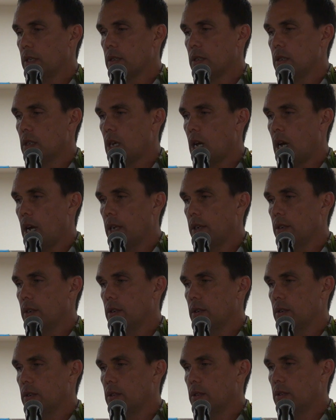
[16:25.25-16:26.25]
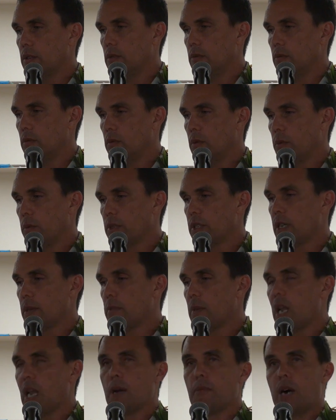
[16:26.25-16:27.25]
not, when we say
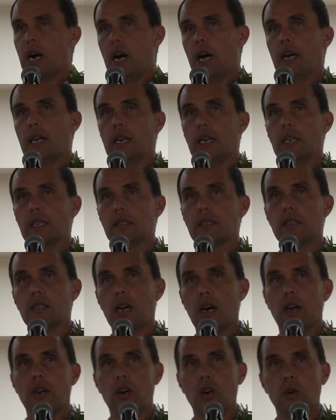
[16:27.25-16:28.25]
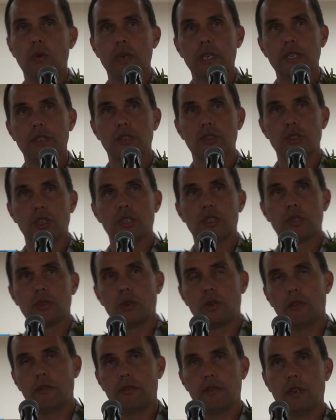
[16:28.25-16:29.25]
malama aina, it's not always just
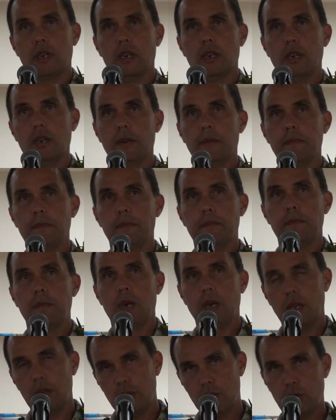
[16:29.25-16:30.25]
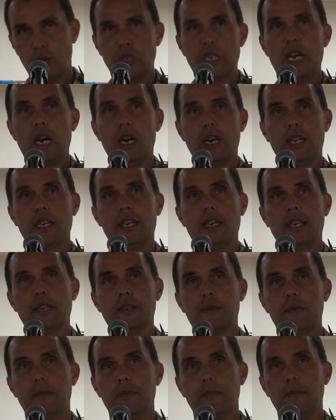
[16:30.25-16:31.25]
sort of tree hugging.
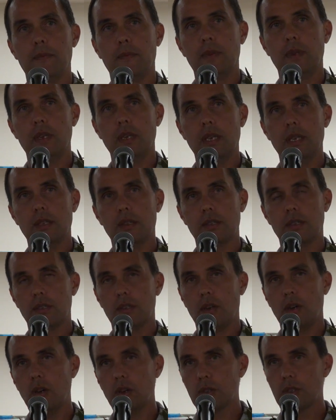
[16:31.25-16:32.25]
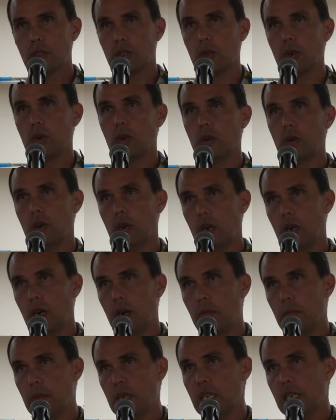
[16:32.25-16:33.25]
It's also
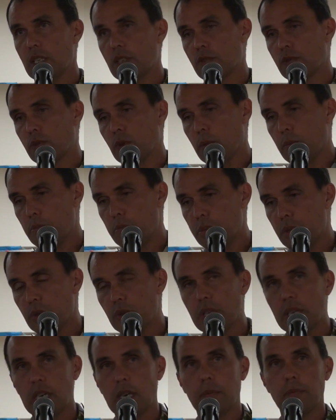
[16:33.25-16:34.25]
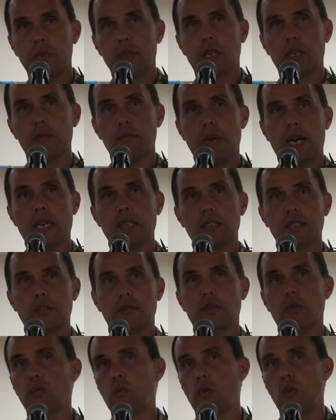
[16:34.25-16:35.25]
a means for building up the capacity
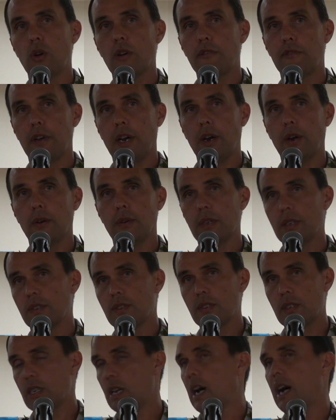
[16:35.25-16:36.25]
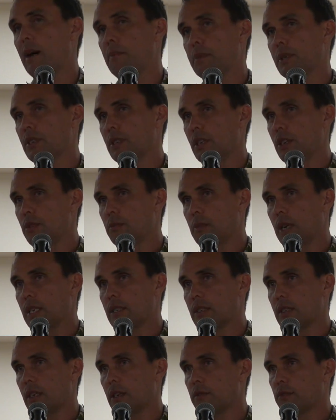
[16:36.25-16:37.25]
for warfare. It's the opposite, you might
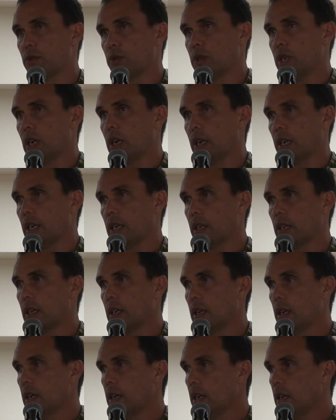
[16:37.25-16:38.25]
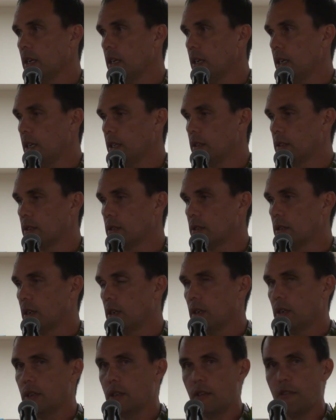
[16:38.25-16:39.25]
say, of tree hugging.
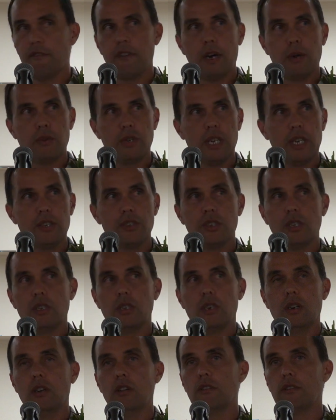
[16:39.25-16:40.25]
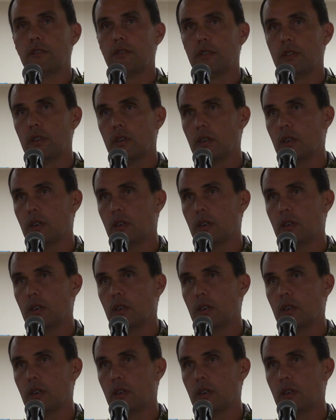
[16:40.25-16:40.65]
It's the foundation of